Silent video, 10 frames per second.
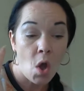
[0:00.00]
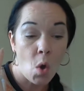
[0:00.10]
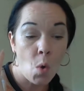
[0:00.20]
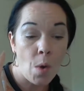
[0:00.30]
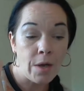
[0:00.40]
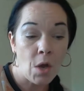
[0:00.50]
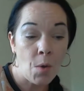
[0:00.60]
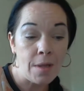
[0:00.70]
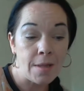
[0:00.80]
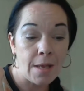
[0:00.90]
All I know
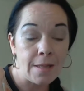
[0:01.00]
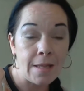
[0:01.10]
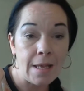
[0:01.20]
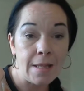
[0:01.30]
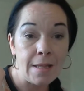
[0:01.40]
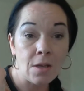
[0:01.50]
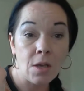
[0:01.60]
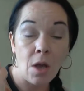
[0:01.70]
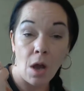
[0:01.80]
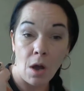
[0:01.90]
is that it is a
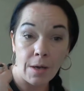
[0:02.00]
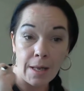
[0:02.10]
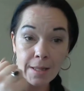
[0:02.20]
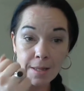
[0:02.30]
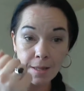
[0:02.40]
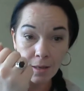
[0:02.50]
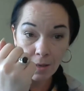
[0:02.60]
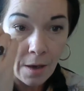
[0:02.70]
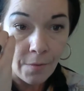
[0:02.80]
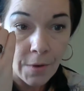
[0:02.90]
garnet.
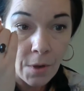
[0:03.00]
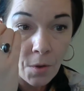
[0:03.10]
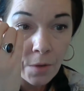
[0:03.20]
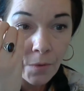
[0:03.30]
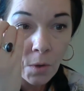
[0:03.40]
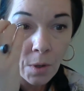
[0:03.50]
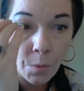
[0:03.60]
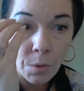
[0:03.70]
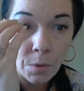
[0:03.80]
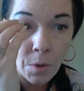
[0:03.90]
And for those of you
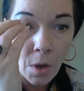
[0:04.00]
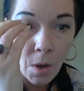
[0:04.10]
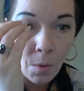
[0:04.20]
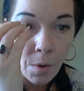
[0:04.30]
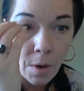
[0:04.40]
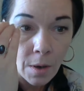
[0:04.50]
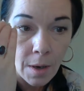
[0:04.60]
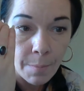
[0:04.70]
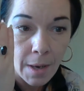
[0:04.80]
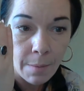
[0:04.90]
that will know
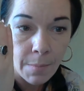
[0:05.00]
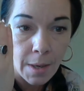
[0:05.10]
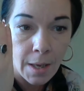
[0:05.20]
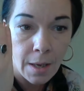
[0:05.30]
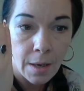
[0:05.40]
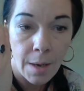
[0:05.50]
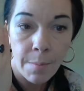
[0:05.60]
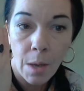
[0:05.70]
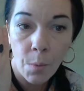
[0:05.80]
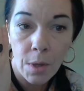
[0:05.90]
about me
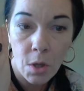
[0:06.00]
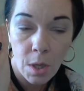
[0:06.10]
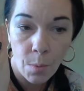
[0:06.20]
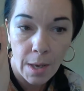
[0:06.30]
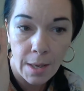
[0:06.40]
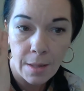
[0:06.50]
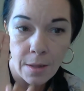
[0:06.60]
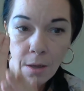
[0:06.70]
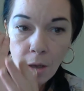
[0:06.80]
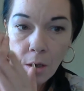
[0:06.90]
and my witchy
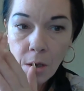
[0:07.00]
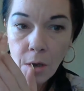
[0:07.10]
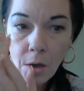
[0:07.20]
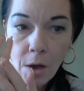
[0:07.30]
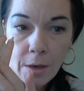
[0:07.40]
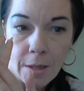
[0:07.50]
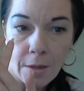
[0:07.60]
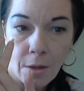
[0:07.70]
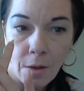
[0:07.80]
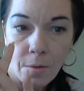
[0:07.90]
ways, garnet
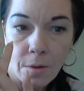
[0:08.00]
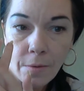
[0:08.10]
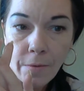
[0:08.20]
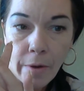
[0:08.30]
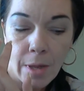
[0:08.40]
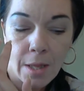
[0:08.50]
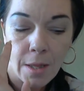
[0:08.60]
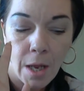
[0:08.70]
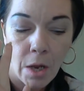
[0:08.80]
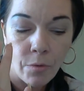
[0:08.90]
stones are very
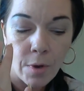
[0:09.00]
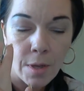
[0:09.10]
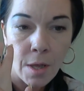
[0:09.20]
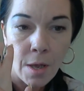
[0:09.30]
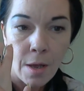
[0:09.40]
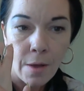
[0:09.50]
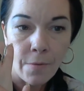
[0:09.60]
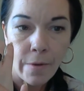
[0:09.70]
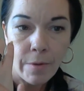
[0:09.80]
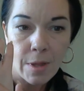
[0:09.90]
sacred
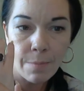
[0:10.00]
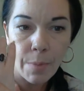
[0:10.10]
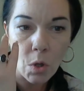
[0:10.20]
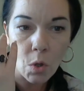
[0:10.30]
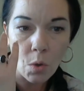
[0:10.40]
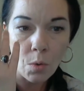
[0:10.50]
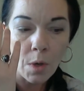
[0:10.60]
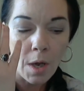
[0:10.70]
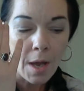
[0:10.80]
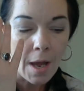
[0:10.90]
and very
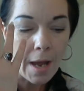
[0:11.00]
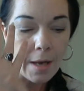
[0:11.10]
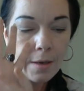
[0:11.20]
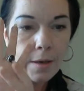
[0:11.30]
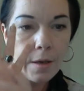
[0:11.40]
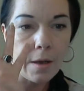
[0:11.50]
special, and